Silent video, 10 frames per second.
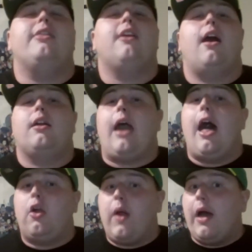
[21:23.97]
I thought
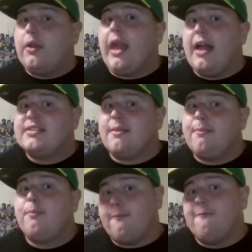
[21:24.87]
Kyle Lowry had
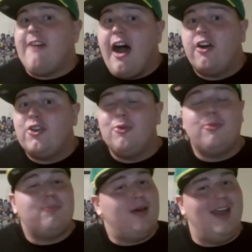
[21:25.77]
some
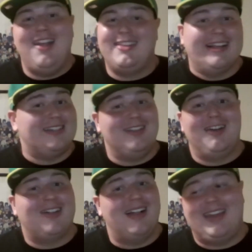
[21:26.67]
value, but doesn't
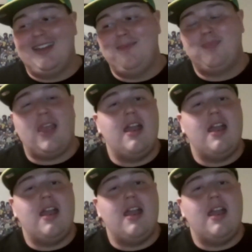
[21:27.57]
look like it.